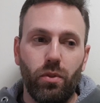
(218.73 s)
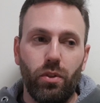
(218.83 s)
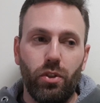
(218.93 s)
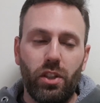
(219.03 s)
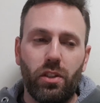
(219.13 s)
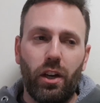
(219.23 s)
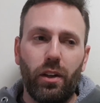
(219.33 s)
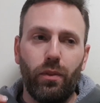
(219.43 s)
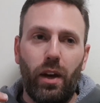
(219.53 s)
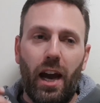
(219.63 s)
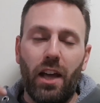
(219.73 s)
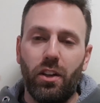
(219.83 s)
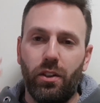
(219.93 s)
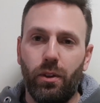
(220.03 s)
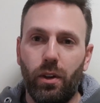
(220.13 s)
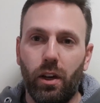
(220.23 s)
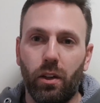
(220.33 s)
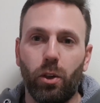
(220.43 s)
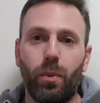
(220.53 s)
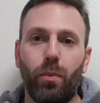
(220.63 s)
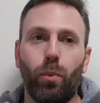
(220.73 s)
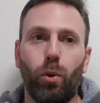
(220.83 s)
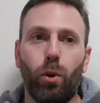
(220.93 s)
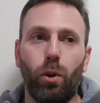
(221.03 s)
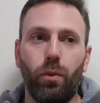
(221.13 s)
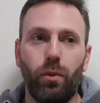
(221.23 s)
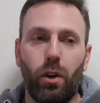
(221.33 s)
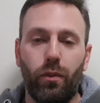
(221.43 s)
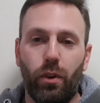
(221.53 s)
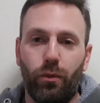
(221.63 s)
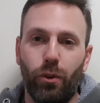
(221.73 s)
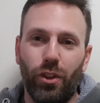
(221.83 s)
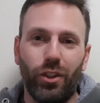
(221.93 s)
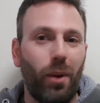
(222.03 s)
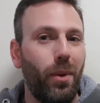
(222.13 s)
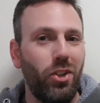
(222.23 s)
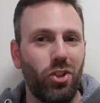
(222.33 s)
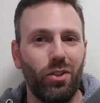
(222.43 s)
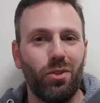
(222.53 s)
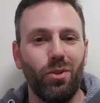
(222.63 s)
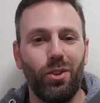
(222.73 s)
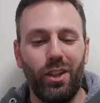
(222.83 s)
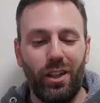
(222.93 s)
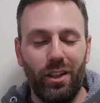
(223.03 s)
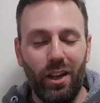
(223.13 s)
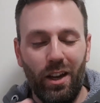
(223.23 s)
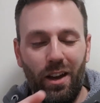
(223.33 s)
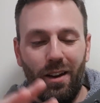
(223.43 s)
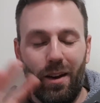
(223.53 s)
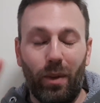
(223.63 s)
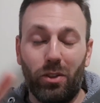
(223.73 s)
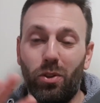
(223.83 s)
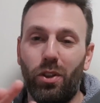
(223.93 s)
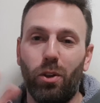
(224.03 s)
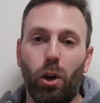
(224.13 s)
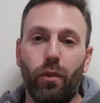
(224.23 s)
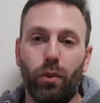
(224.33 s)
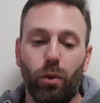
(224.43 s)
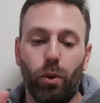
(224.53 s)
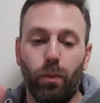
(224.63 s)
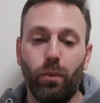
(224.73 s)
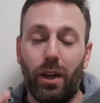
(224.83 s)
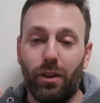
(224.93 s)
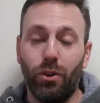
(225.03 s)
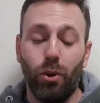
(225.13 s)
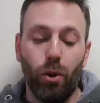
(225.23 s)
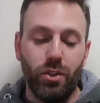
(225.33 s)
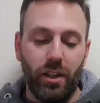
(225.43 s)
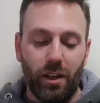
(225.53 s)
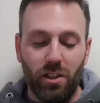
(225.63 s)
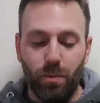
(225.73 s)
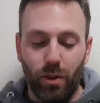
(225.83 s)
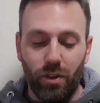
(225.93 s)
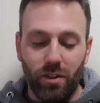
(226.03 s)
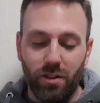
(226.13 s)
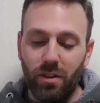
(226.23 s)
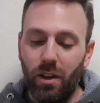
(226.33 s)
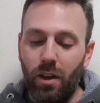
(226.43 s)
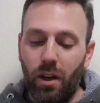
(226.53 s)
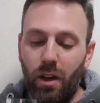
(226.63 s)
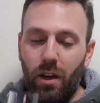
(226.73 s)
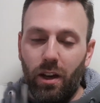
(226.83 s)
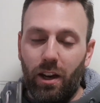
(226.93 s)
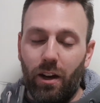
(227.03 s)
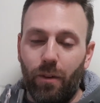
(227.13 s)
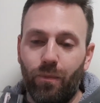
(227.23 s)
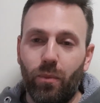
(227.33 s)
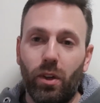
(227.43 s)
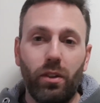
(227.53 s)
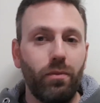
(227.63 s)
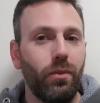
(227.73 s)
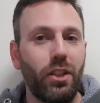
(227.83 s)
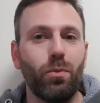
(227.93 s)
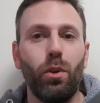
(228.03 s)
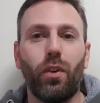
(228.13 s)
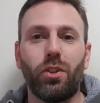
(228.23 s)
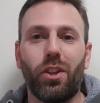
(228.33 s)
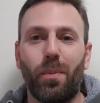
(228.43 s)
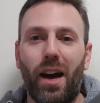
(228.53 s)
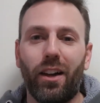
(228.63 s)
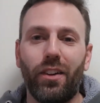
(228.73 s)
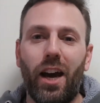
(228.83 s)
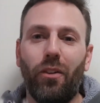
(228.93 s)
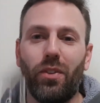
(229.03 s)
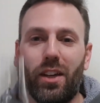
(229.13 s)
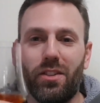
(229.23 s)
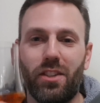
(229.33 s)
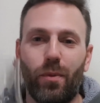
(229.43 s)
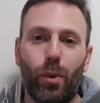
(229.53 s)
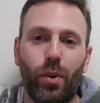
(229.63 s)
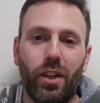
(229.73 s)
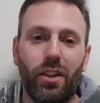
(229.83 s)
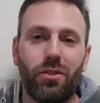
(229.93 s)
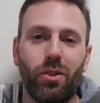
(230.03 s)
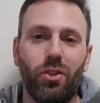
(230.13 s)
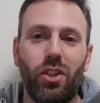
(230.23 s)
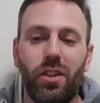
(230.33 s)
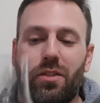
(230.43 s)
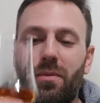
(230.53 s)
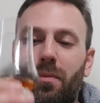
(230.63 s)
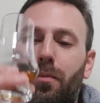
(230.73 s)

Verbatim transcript: just kind of added a little bit more of a further dimension to the um, to the overall like nosing experience. Um, but let's move on to the palate now and see what we get. So cheers.